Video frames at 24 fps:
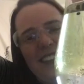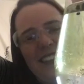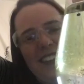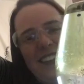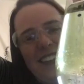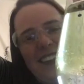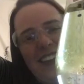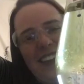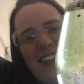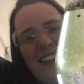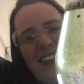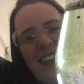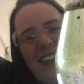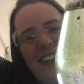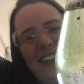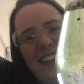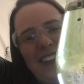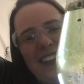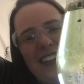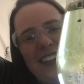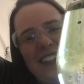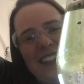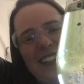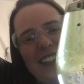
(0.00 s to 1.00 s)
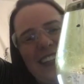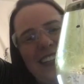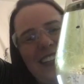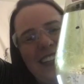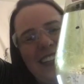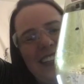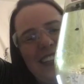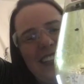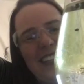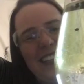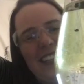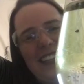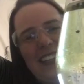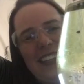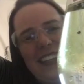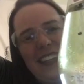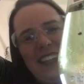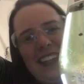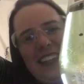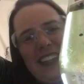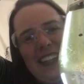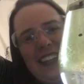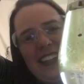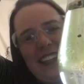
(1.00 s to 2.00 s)
There you go. That's neat.
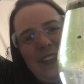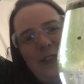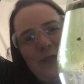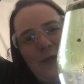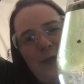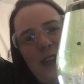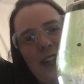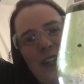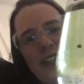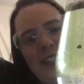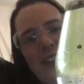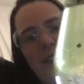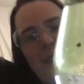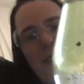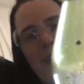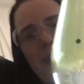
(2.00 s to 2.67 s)
Mine's doing